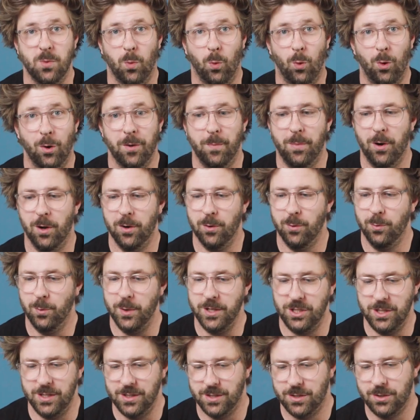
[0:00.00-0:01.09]
water bottle,
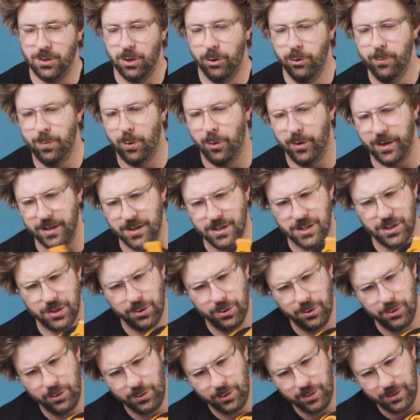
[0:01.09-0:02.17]
which is
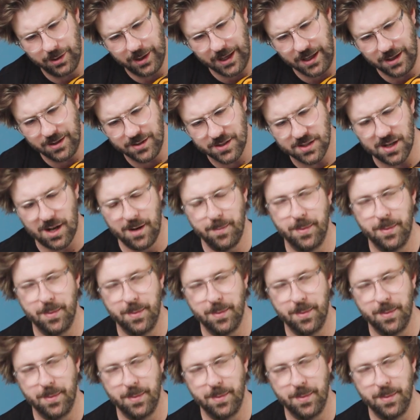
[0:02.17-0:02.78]
2.2 litres, I